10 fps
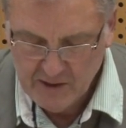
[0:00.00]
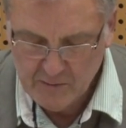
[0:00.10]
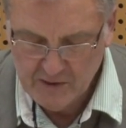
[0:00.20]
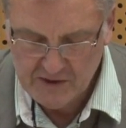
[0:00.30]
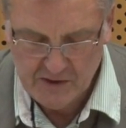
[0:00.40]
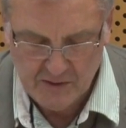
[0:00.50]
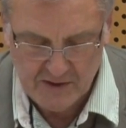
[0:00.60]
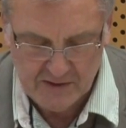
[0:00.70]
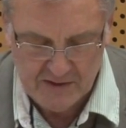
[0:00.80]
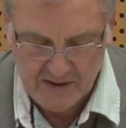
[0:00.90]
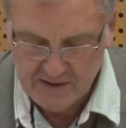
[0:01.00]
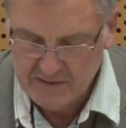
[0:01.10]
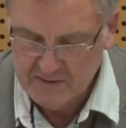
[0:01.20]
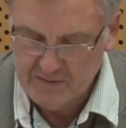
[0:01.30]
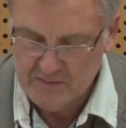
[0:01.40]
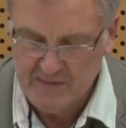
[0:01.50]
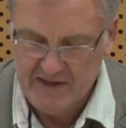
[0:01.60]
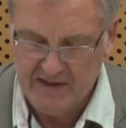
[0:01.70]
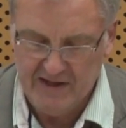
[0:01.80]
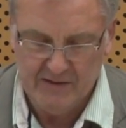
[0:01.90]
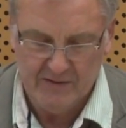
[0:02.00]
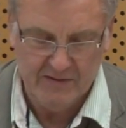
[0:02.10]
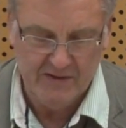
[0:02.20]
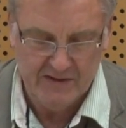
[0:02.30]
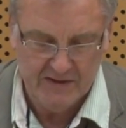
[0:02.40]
and we'll talk on mental health